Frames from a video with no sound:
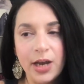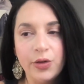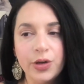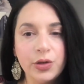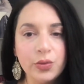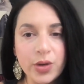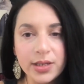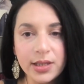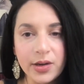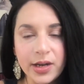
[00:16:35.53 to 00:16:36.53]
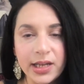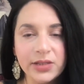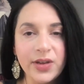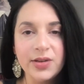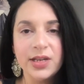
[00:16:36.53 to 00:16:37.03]
critical race theory is
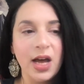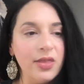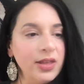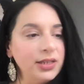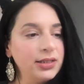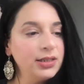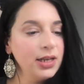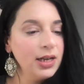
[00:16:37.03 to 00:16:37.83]
founded on this